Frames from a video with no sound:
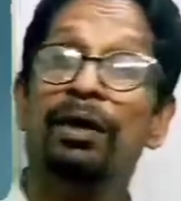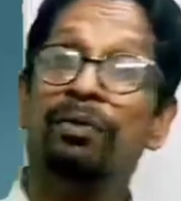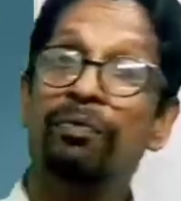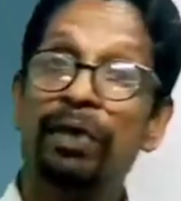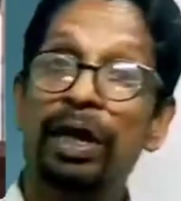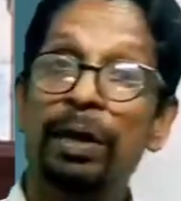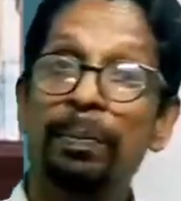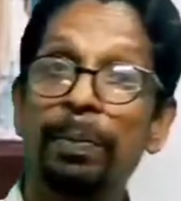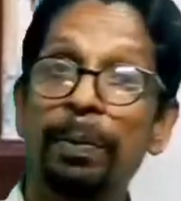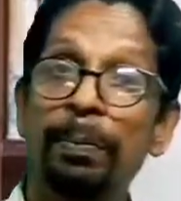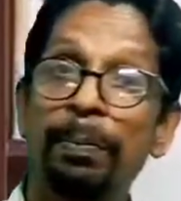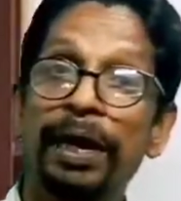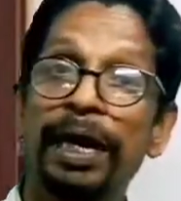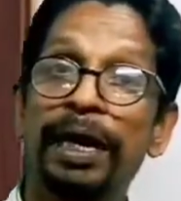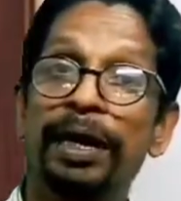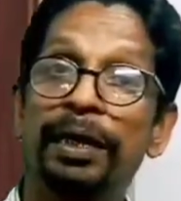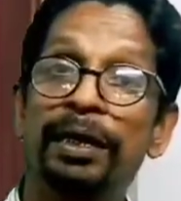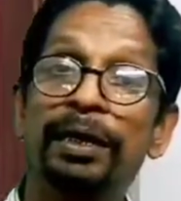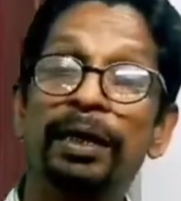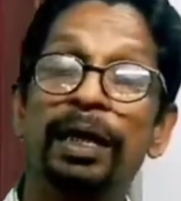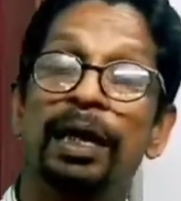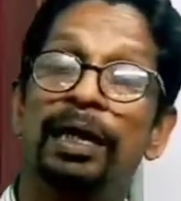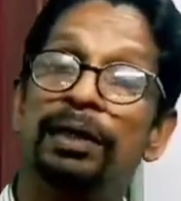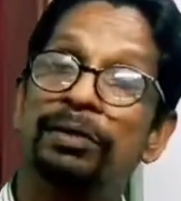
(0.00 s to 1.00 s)
We are
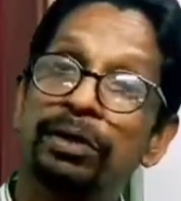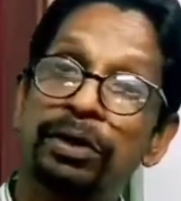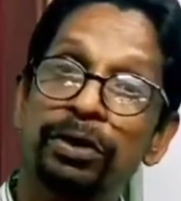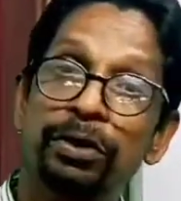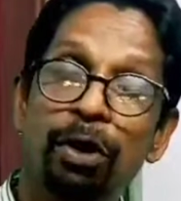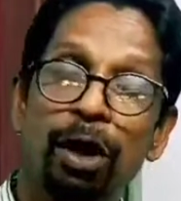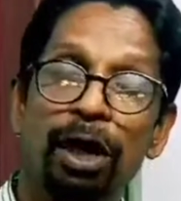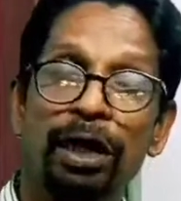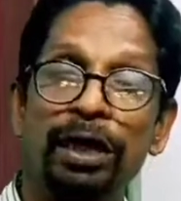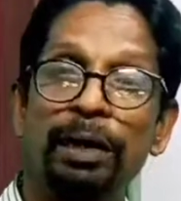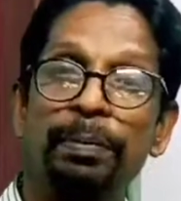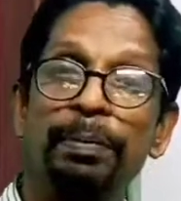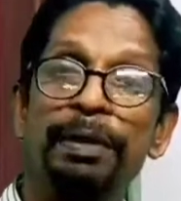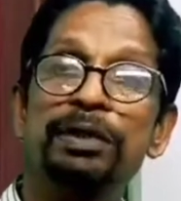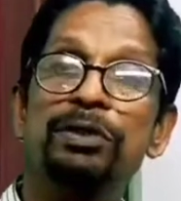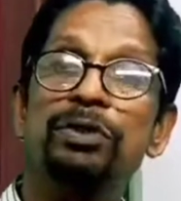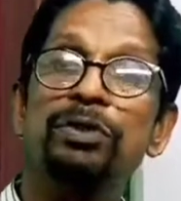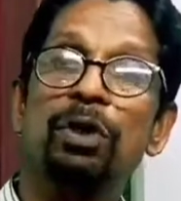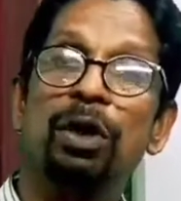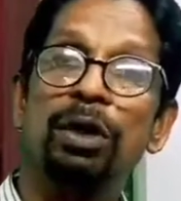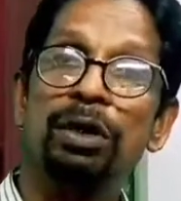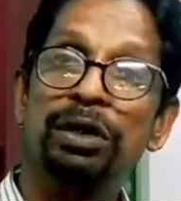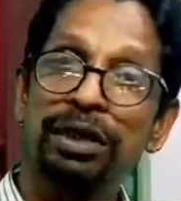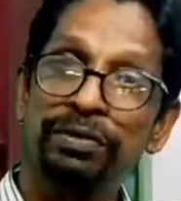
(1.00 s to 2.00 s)
preparing the
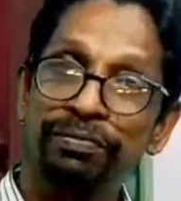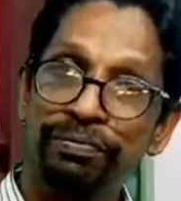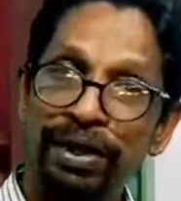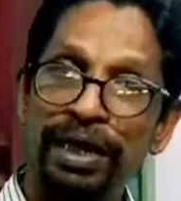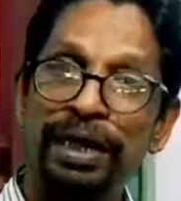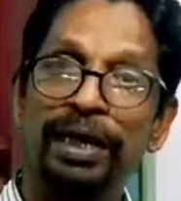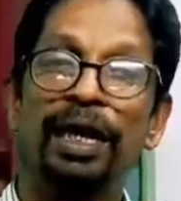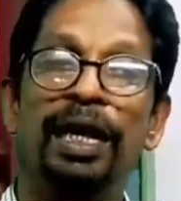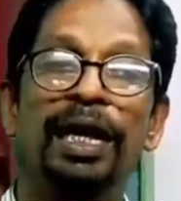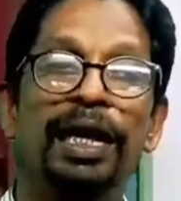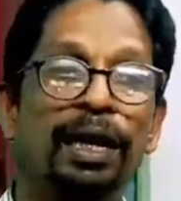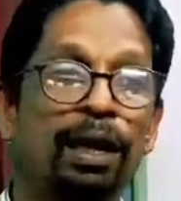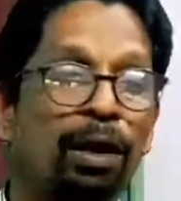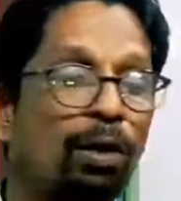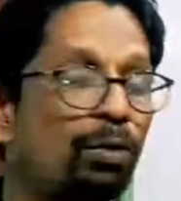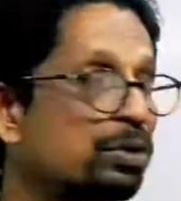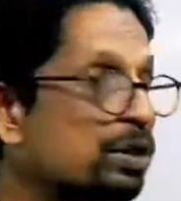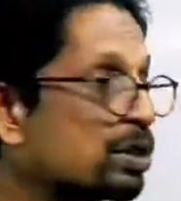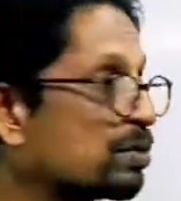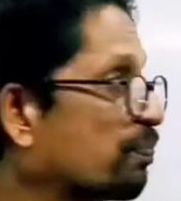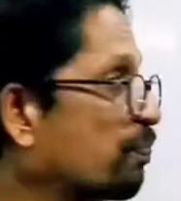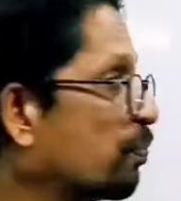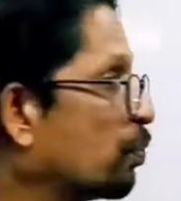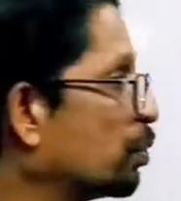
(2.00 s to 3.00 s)
documents or the final
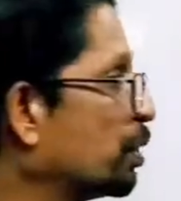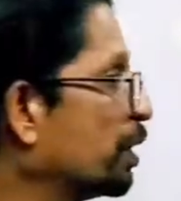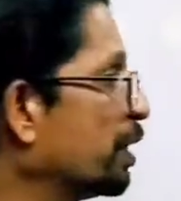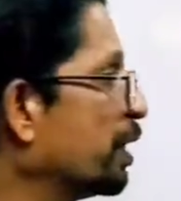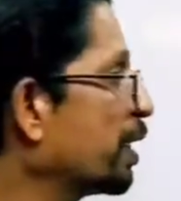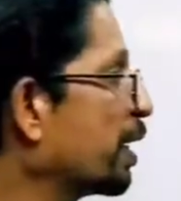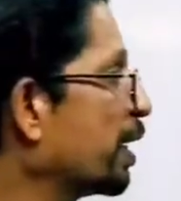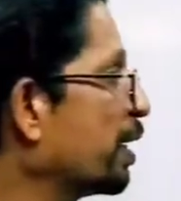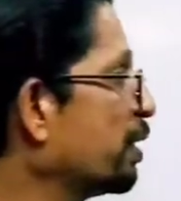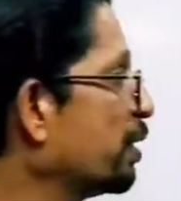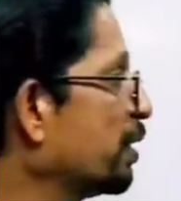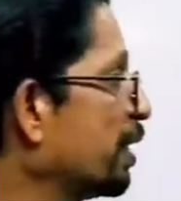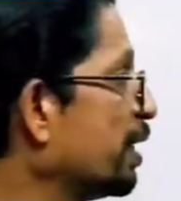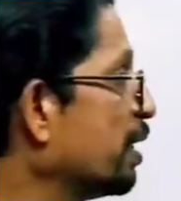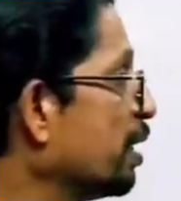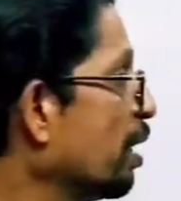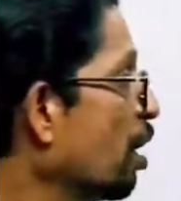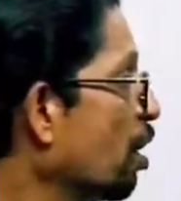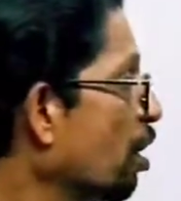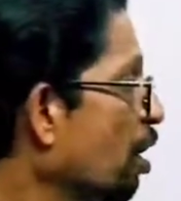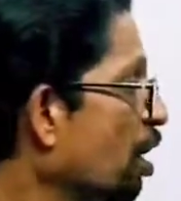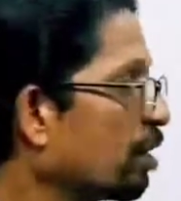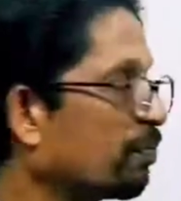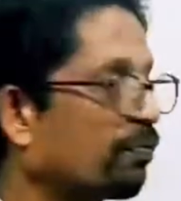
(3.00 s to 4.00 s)
accounts for the year
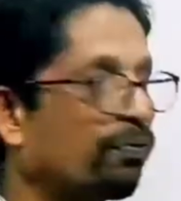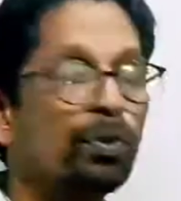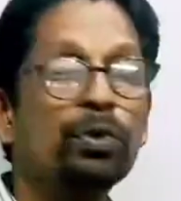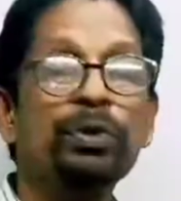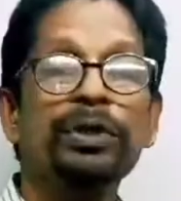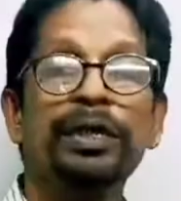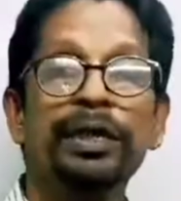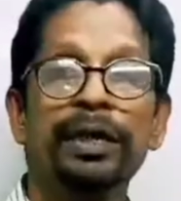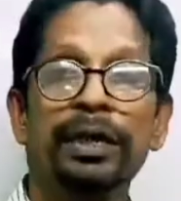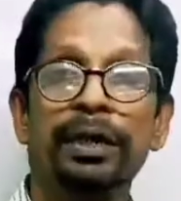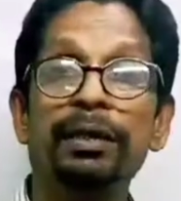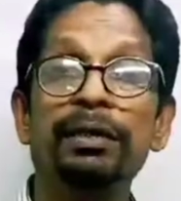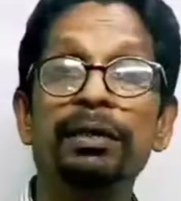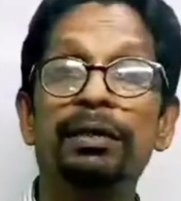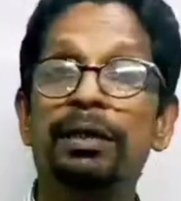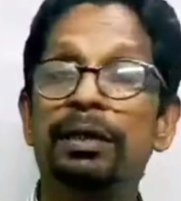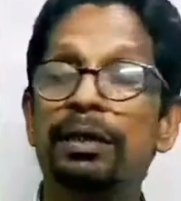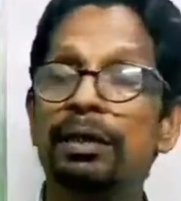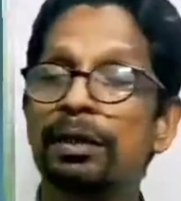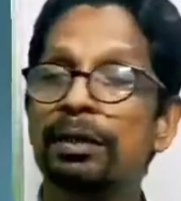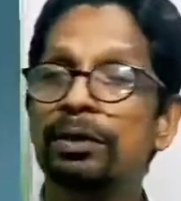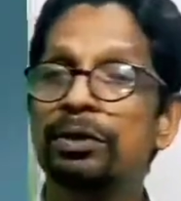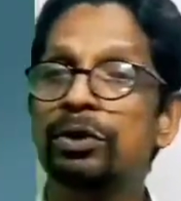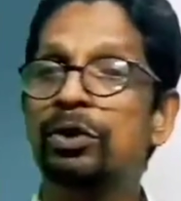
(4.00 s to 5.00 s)
ending or for the year
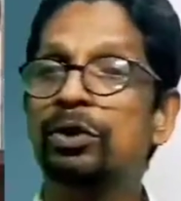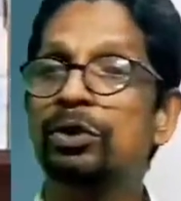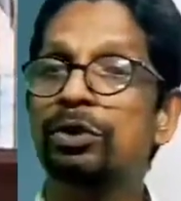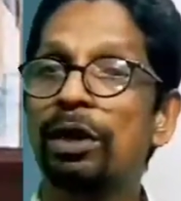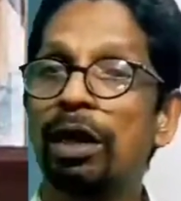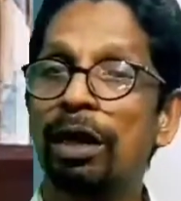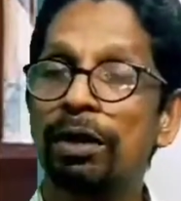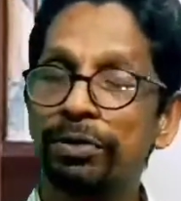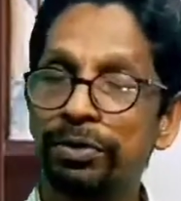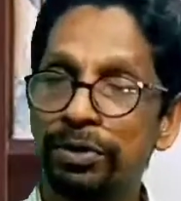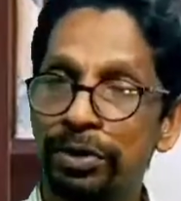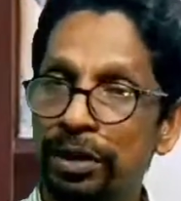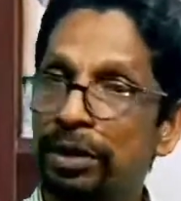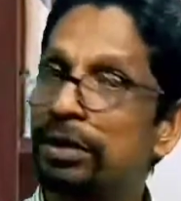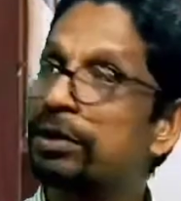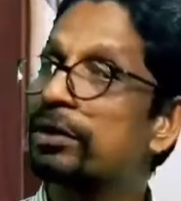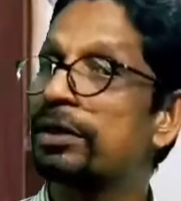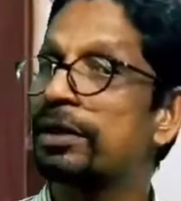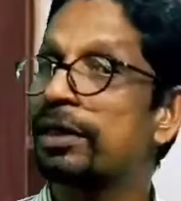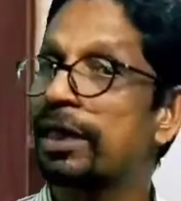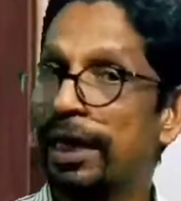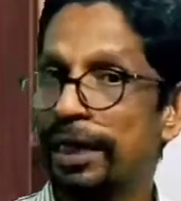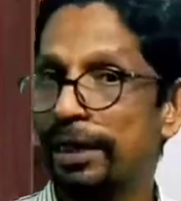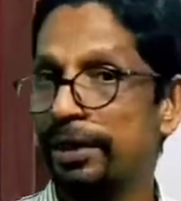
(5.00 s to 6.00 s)

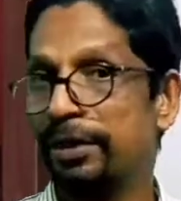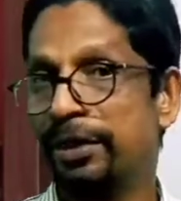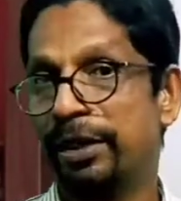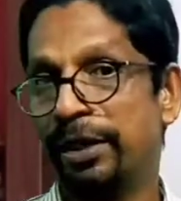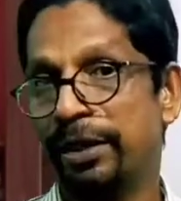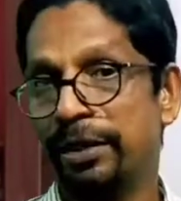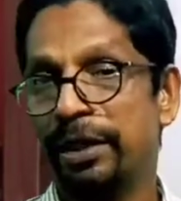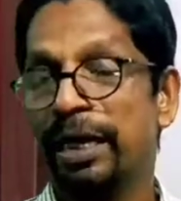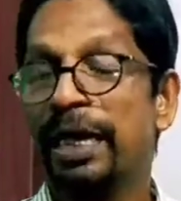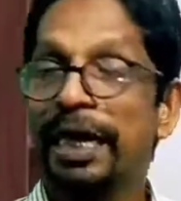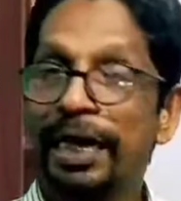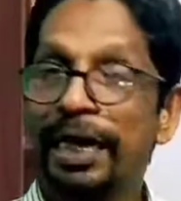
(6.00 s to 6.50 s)
2019.